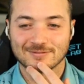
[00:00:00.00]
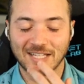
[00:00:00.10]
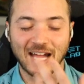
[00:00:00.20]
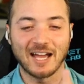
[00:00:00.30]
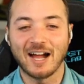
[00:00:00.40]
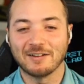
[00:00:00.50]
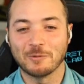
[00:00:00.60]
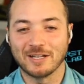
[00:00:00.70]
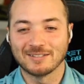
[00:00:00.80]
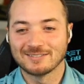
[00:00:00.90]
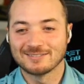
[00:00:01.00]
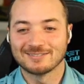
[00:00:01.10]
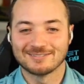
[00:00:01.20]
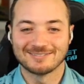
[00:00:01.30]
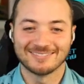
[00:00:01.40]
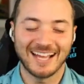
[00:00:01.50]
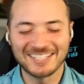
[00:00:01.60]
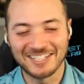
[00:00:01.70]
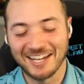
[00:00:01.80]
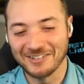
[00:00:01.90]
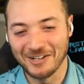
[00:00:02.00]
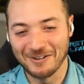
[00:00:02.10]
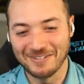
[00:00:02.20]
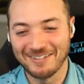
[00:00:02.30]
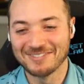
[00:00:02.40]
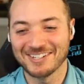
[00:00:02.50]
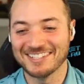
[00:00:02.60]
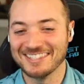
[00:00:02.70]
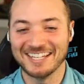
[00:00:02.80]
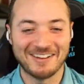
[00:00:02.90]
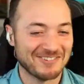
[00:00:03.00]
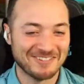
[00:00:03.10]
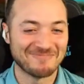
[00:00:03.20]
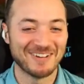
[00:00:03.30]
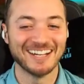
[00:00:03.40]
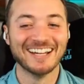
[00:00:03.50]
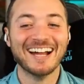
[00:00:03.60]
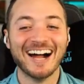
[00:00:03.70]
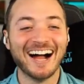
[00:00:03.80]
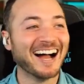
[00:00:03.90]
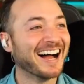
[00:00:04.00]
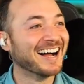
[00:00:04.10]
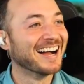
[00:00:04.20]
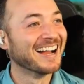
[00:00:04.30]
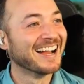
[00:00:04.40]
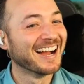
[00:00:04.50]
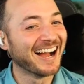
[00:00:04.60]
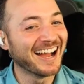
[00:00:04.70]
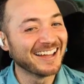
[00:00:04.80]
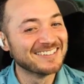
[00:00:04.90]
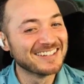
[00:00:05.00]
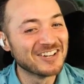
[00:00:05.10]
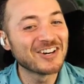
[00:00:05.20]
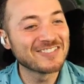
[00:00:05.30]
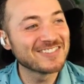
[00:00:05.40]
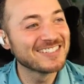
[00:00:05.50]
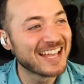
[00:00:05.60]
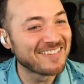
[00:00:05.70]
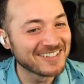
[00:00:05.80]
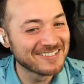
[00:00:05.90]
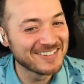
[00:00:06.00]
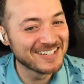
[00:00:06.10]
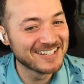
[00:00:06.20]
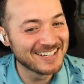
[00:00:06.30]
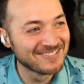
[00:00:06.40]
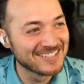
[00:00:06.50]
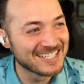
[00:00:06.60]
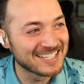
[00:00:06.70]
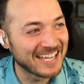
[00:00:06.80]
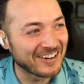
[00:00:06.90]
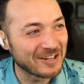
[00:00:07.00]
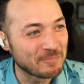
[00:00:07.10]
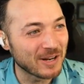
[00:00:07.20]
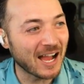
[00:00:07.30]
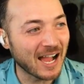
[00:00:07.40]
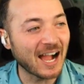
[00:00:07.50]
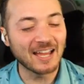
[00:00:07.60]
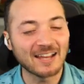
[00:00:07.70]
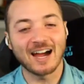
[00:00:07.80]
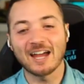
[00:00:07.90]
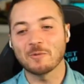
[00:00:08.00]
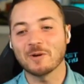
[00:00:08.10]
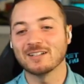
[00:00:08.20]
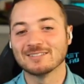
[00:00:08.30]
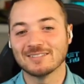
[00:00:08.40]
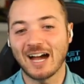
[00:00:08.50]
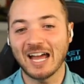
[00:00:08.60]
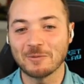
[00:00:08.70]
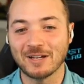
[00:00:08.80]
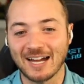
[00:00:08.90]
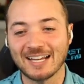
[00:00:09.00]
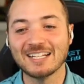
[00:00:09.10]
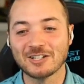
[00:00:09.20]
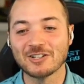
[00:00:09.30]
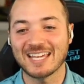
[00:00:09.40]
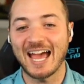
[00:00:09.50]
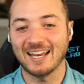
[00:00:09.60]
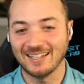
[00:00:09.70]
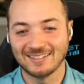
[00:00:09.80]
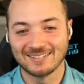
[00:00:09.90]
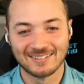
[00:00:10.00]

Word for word: Yeah, I'd win. Actually, I don't know. I'm sorry to think I win, but uh, uh, the nerves would definitely be be scary. But I, I would win. I'd win. I need a good caddy.